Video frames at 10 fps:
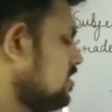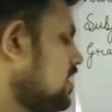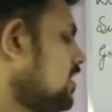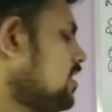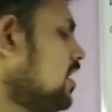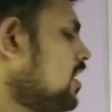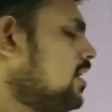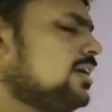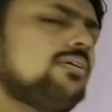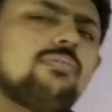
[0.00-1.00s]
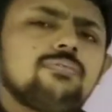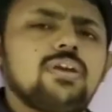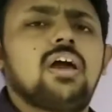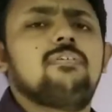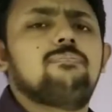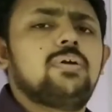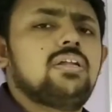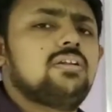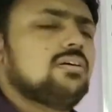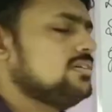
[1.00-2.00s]
that we have
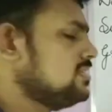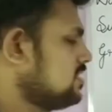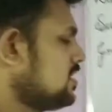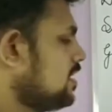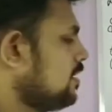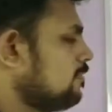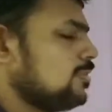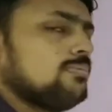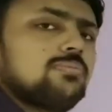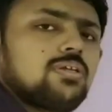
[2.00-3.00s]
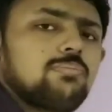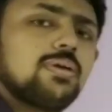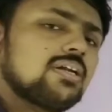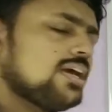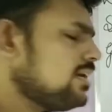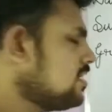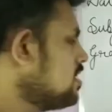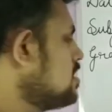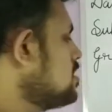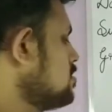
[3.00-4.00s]
been studying from the
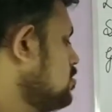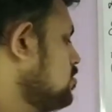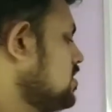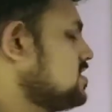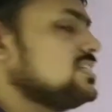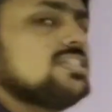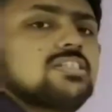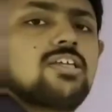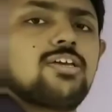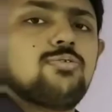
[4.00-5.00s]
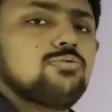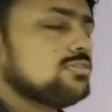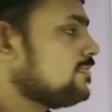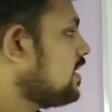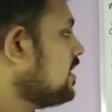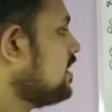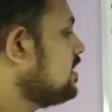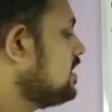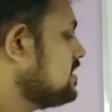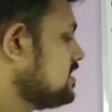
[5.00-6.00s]
beginning. So this is the use of
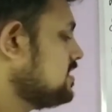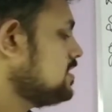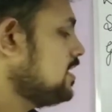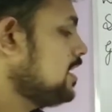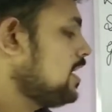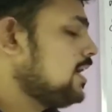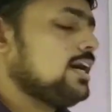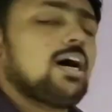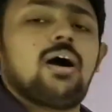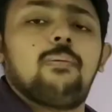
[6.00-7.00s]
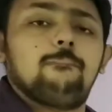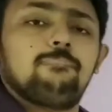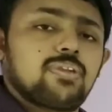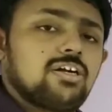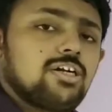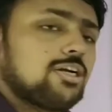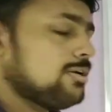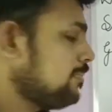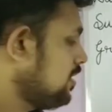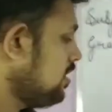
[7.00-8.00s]
article as an
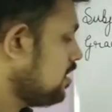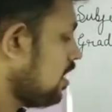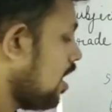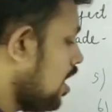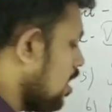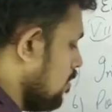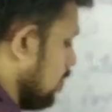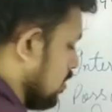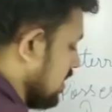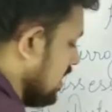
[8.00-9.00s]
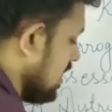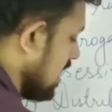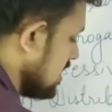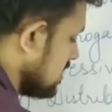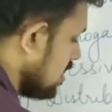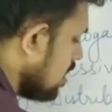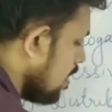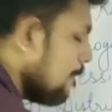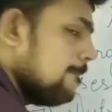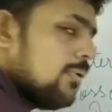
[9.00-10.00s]
determiner. A book. He has
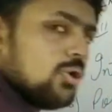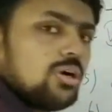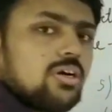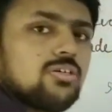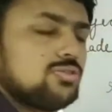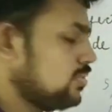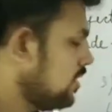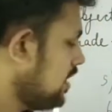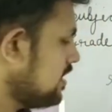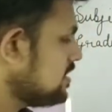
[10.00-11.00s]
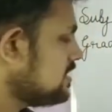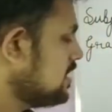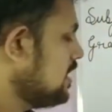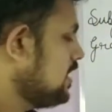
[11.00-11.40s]
a book. So it is